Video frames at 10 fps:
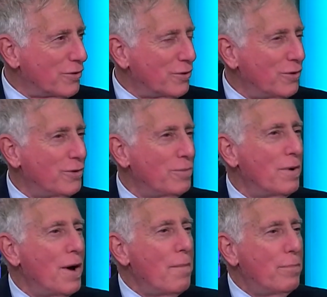As soon as you
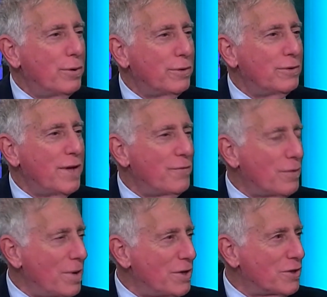put
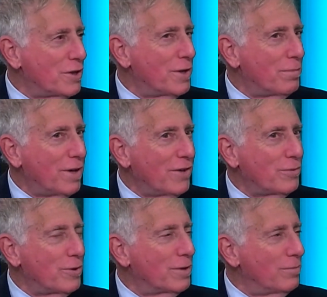information in a place
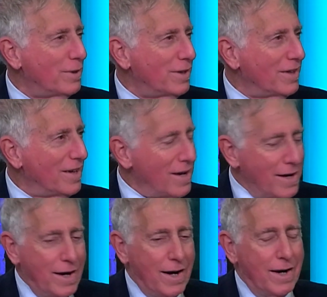where it can
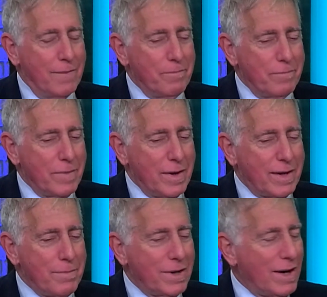
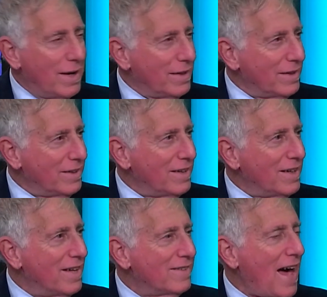be gotten,
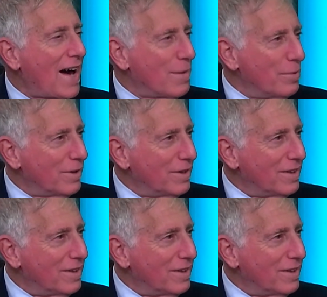it's hackable.